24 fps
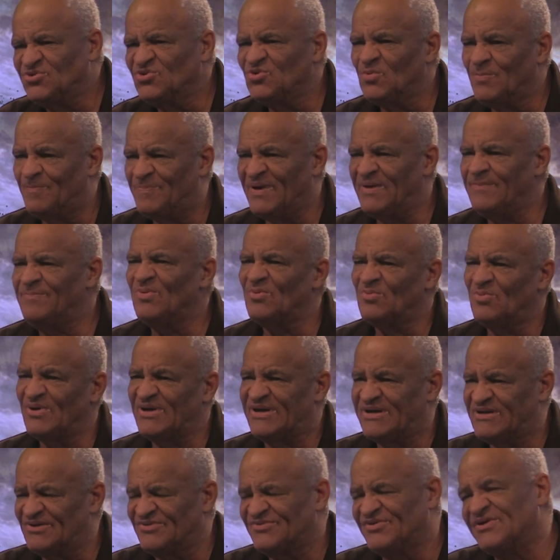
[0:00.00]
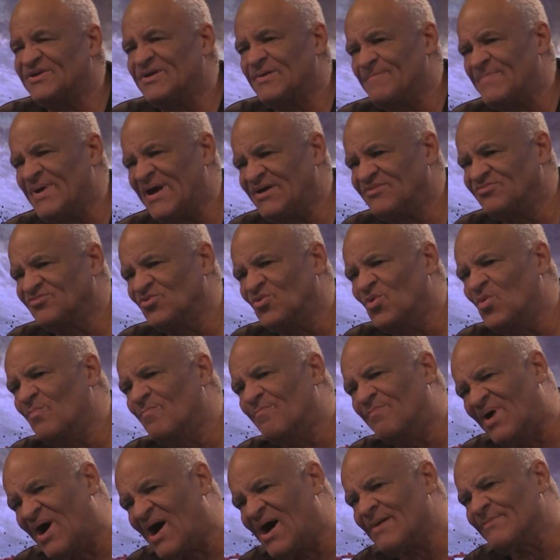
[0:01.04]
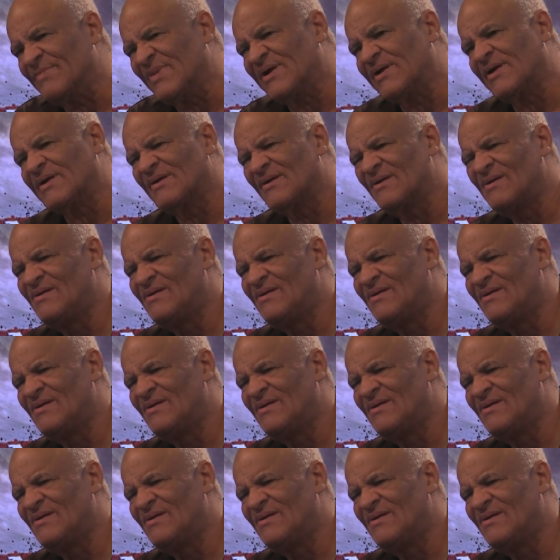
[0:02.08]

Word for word: people were killed in the Beirut bombing.